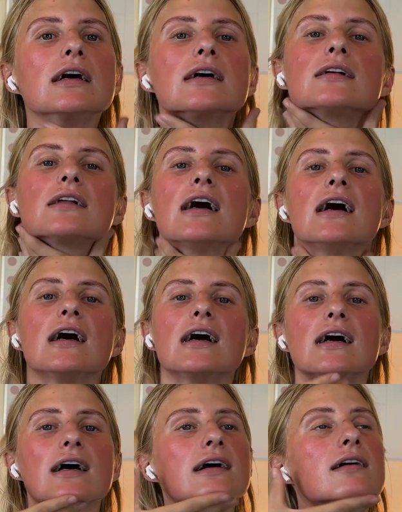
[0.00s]
and
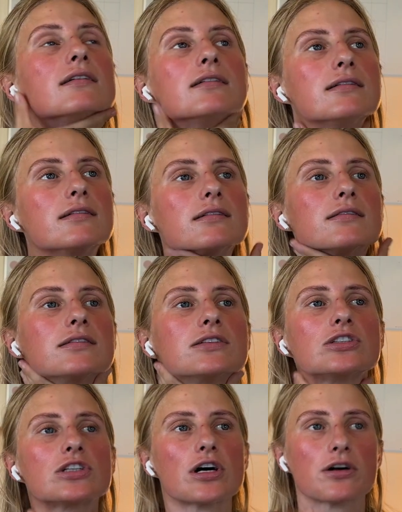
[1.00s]
I
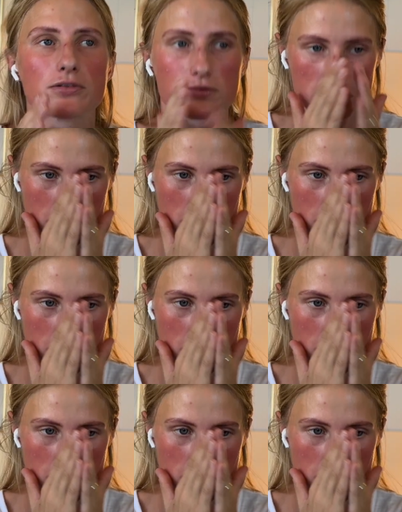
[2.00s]
don't